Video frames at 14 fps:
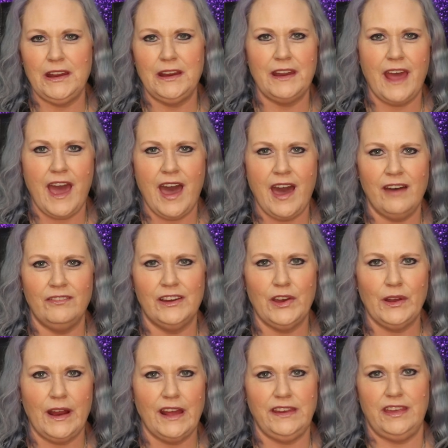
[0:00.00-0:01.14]
didn't have a
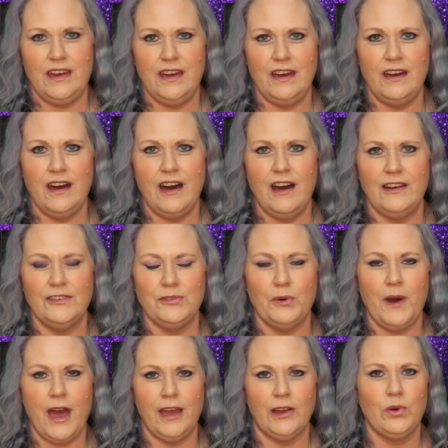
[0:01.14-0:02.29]
good idea of
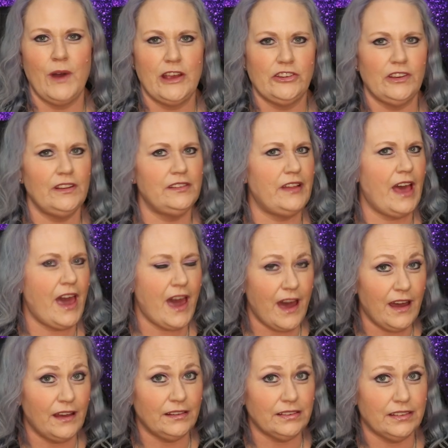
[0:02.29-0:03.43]
what questions to
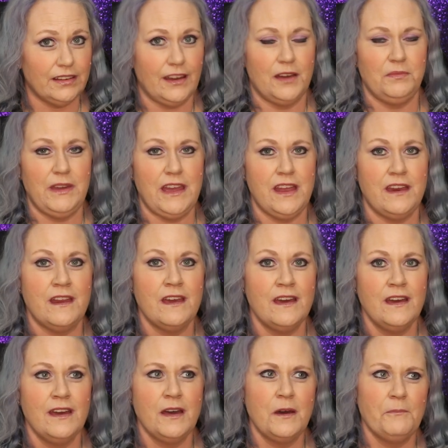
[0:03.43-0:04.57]
ask. I mean,
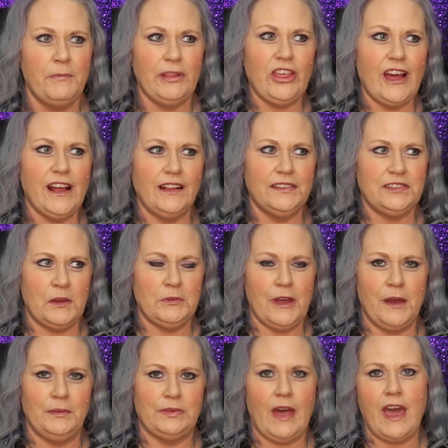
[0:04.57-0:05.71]
but then
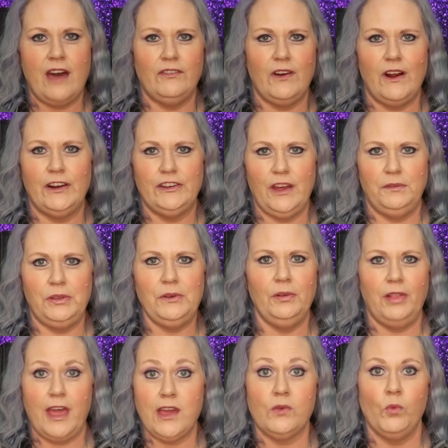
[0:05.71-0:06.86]
sometimes I have a hard time too.
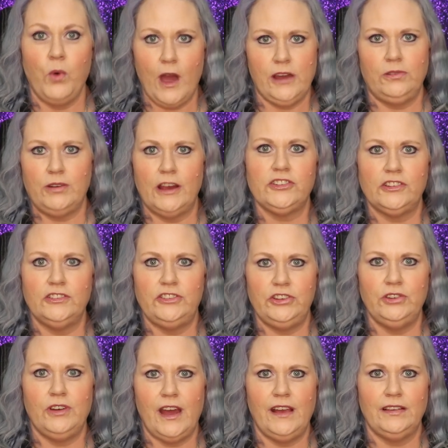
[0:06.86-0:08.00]
Like, what questions
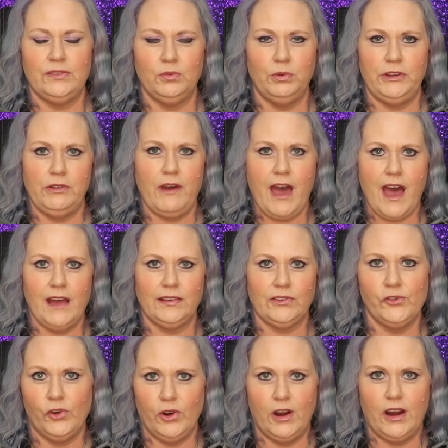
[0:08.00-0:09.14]
you guys would you
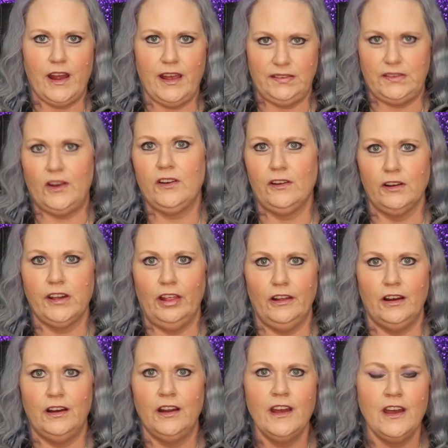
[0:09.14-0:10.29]
ask for a serial
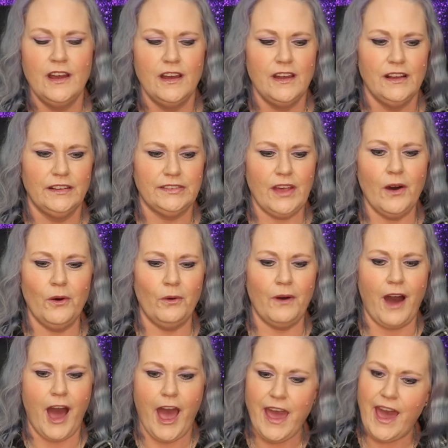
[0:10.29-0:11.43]
killer? So
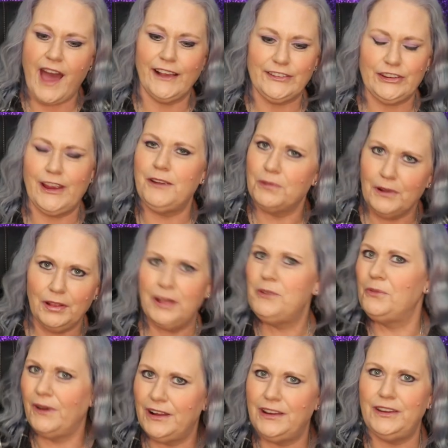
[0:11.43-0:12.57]
I actually really
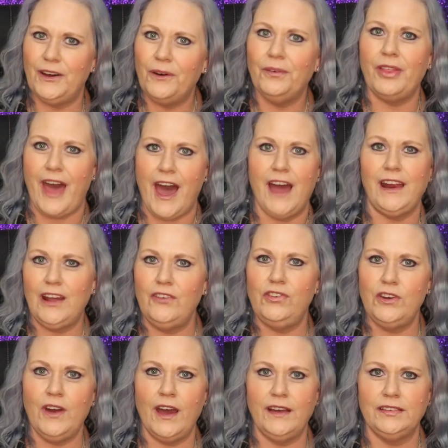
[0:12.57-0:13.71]
want to know that. If
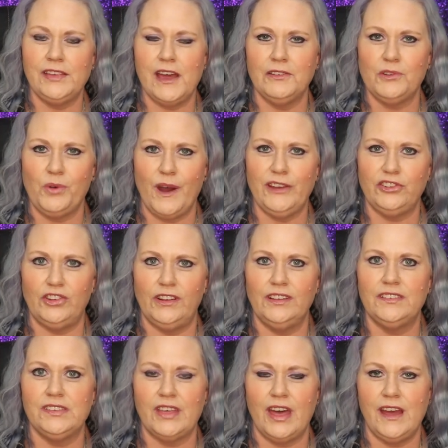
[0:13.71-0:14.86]
you guys have
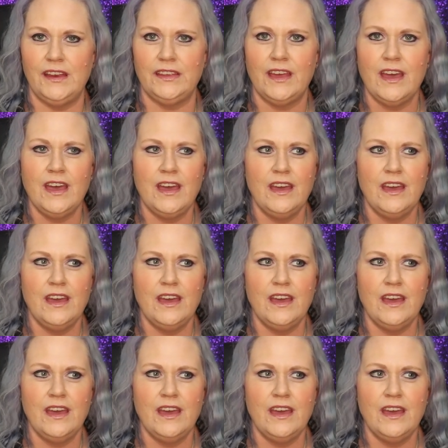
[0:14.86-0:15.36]
questions that